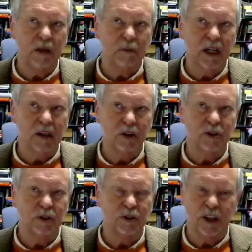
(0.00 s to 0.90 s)
to be
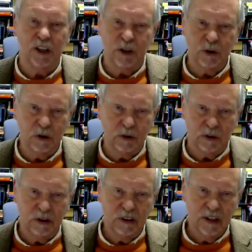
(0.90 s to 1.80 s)
closer to the
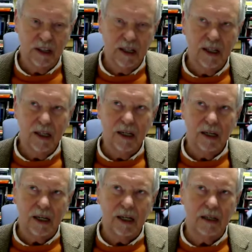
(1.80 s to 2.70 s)
truth
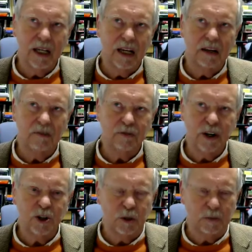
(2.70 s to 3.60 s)
in that
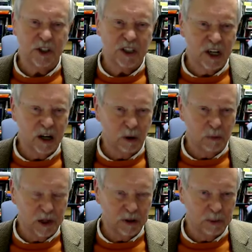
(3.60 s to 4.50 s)
friendship is
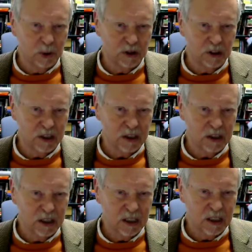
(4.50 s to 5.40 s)
terribly important
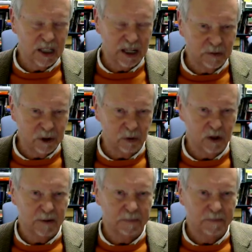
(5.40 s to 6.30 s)
to
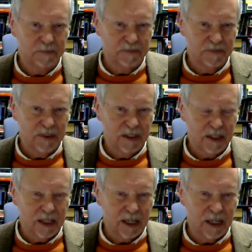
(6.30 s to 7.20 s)
everyone.
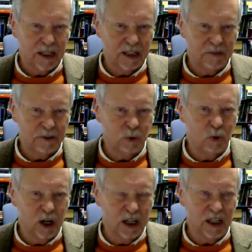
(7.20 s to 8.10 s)
And if you
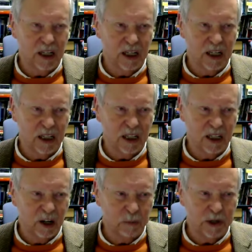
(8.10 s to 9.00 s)
want
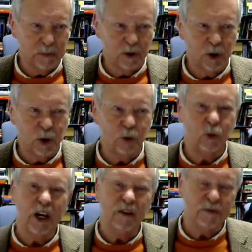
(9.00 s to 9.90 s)
young people to
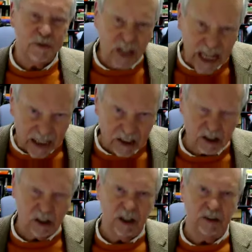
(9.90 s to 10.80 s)
reflect
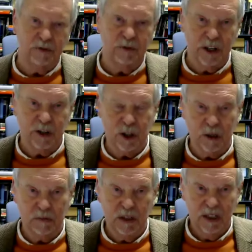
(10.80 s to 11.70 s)
on friendship,